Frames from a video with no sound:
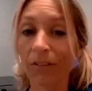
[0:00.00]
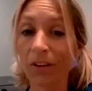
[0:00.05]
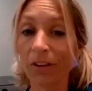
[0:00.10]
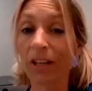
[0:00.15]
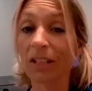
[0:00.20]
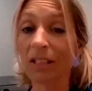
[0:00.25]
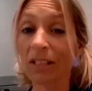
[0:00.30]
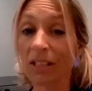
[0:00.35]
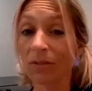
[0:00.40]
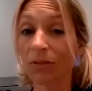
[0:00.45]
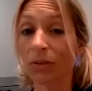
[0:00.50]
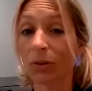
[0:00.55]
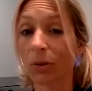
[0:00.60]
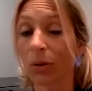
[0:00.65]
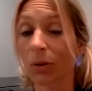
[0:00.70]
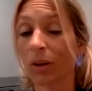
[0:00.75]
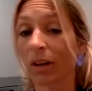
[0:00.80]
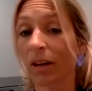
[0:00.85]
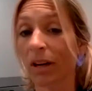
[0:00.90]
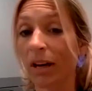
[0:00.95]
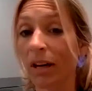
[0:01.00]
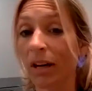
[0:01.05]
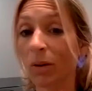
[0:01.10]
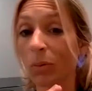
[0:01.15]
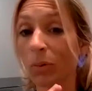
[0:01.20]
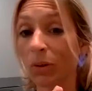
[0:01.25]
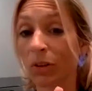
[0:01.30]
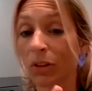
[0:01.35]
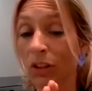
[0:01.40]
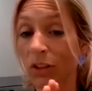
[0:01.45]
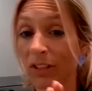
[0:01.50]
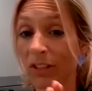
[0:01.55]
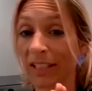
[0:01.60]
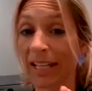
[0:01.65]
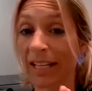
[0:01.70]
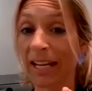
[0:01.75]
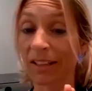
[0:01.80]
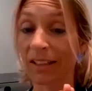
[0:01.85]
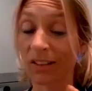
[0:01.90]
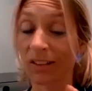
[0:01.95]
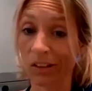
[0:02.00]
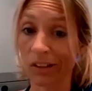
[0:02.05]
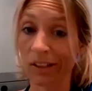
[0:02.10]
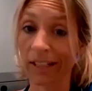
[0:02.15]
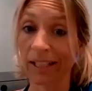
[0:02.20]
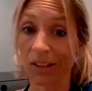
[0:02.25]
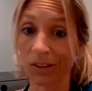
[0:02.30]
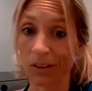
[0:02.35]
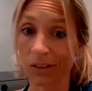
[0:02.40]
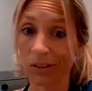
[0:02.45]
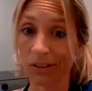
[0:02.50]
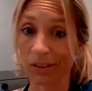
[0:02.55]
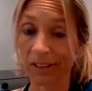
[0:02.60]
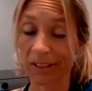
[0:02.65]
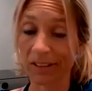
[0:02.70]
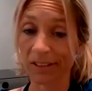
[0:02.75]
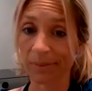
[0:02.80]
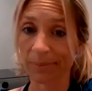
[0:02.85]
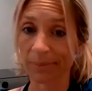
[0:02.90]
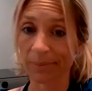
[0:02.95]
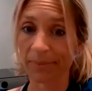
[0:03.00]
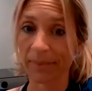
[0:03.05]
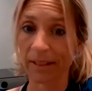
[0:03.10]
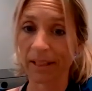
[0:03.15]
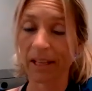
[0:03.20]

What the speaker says: First of all, I want you to get a diagnosis.